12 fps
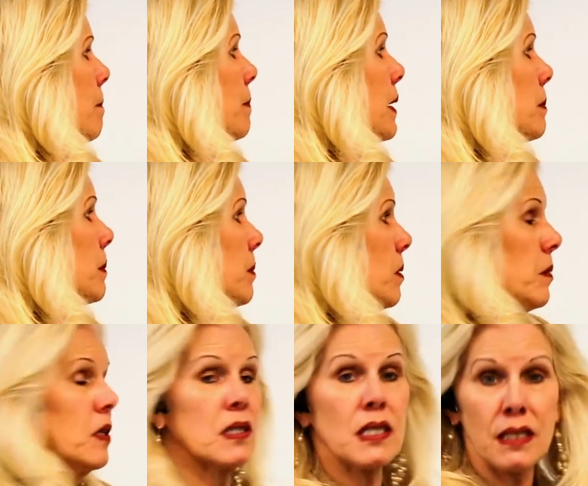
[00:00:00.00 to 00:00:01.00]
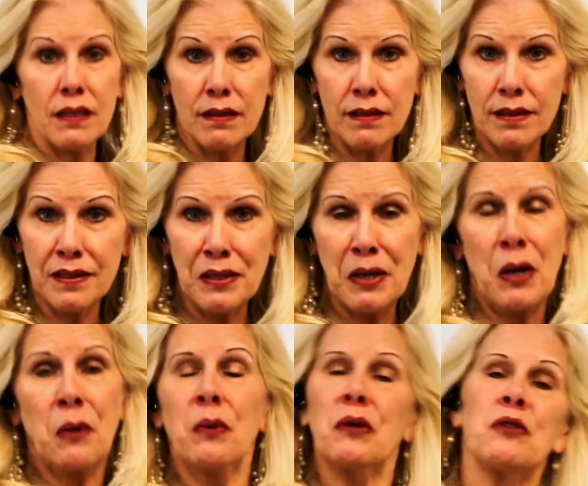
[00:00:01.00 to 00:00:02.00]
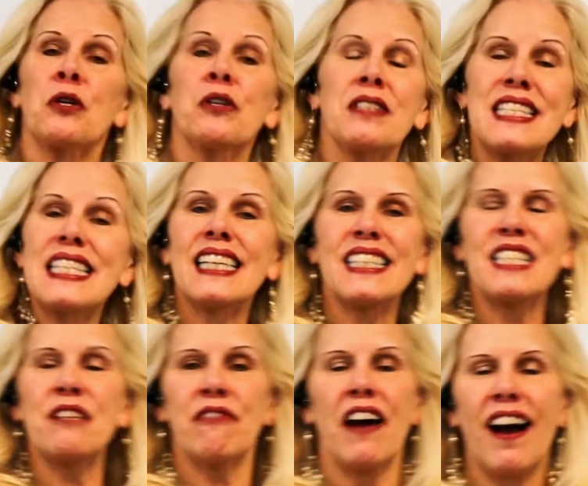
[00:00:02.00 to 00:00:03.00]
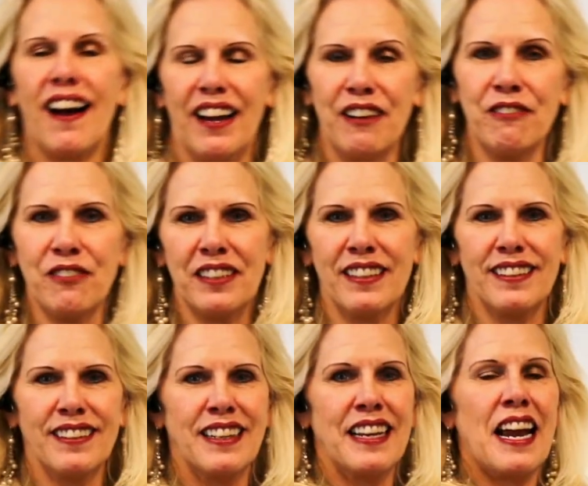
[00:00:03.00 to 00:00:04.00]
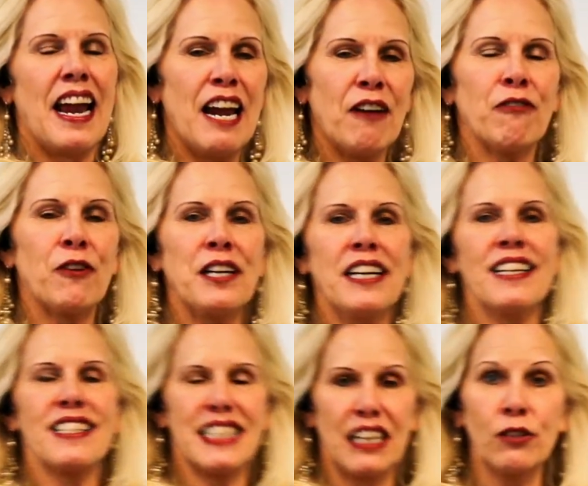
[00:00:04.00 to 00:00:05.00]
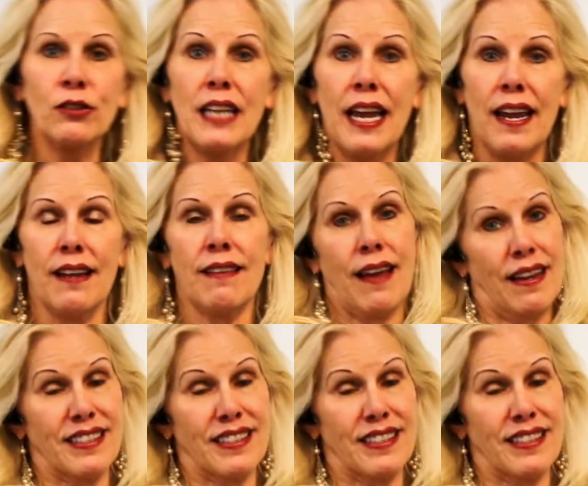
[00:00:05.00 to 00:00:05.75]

baby boomers will turn 65 every single day,